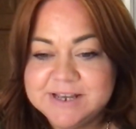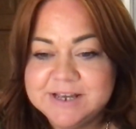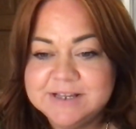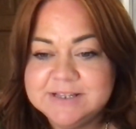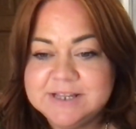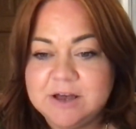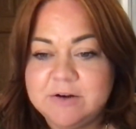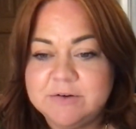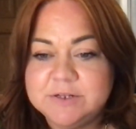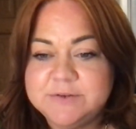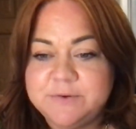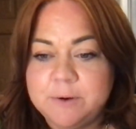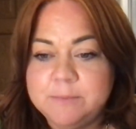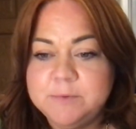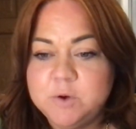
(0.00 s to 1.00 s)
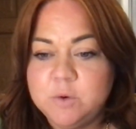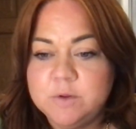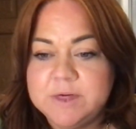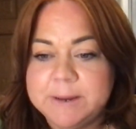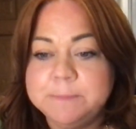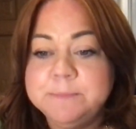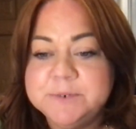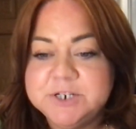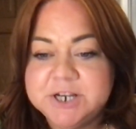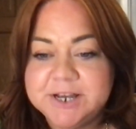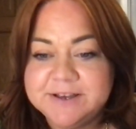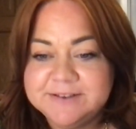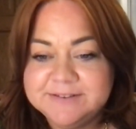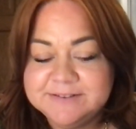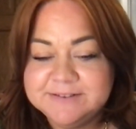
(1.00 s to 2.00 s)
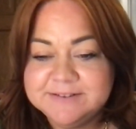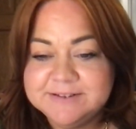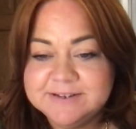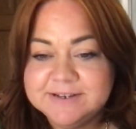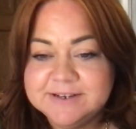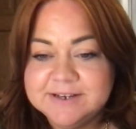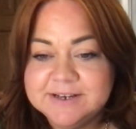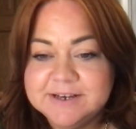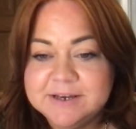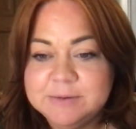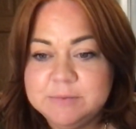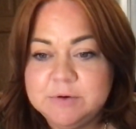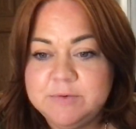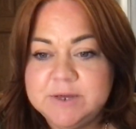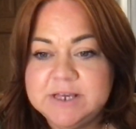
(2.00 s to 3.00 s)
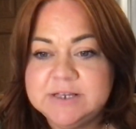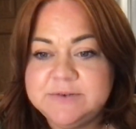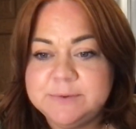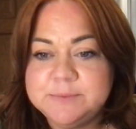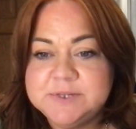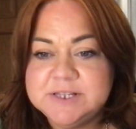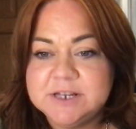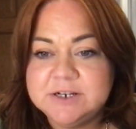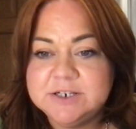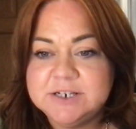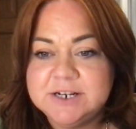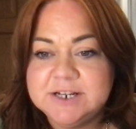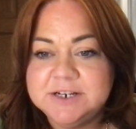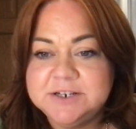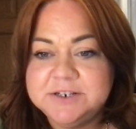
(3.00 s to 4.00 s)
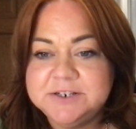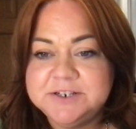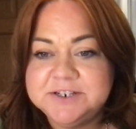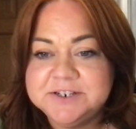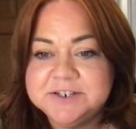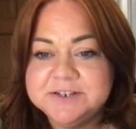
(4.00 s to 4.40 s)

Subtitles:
Sarah's from North Hampshire. Marie's from Sunderland.